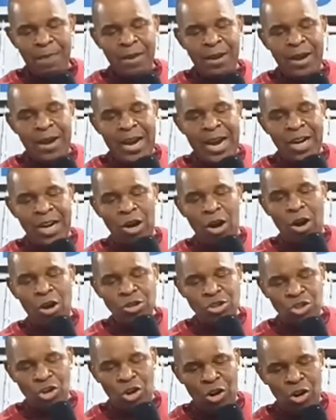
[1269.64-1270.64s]
And
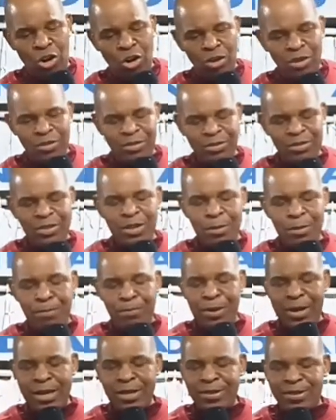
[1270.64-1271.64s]
also,
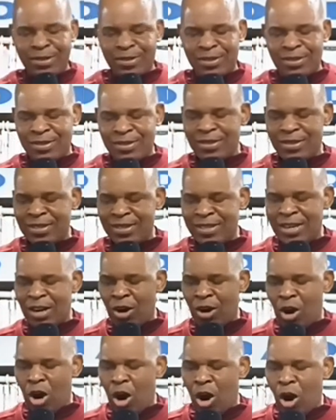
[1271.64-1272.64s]
please,
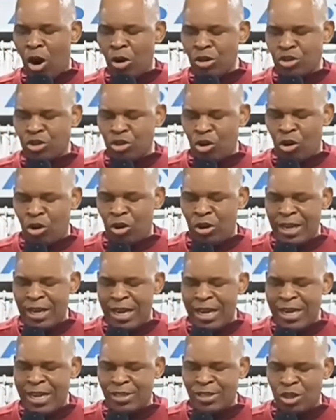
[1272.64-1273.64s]
also
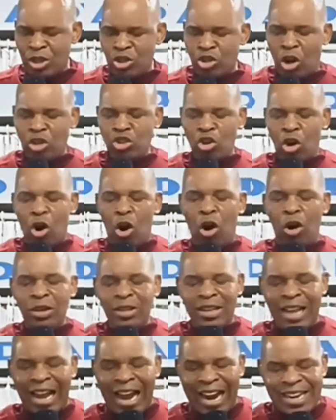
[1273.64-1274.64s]
is not
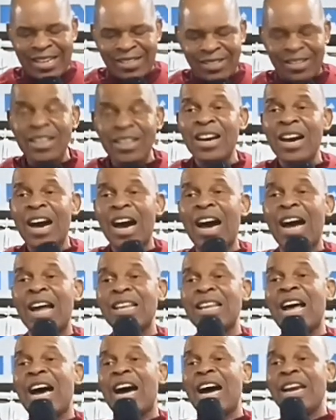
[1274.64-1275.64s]
all lies
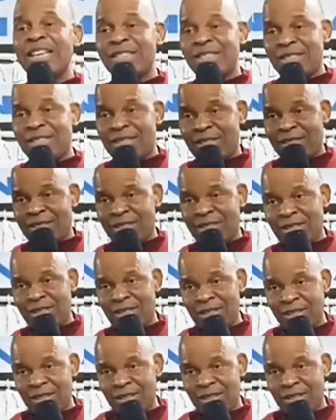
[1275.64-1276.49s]
are lies.